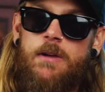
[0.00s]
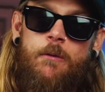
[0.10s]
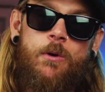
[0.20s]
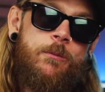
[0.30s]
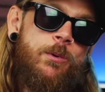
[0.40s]
I,
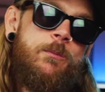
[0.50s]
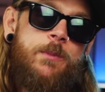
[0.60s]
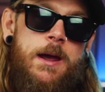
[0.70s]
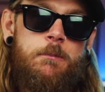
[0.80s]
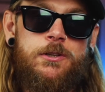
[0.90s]
I would
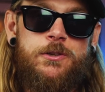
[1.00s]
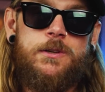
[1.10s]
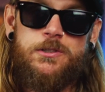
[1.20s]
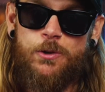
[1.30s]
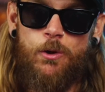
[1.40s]
be able to
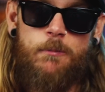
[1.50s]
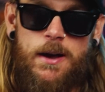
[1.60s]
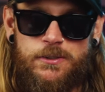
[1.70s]
install my